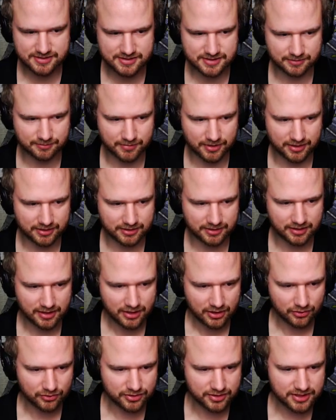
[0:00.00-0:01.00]
some money.
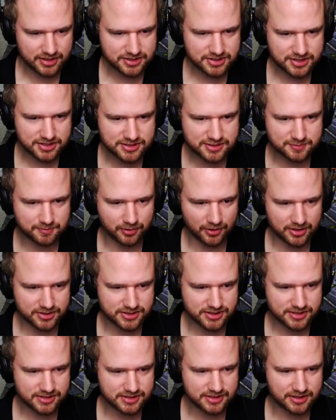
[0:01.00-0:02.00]
Onishi
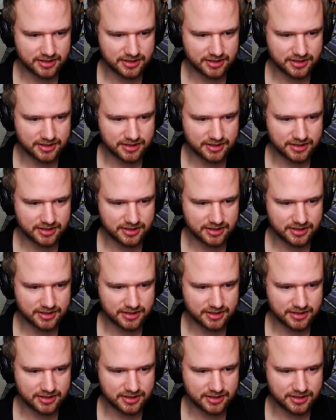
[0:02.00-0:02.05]
spotted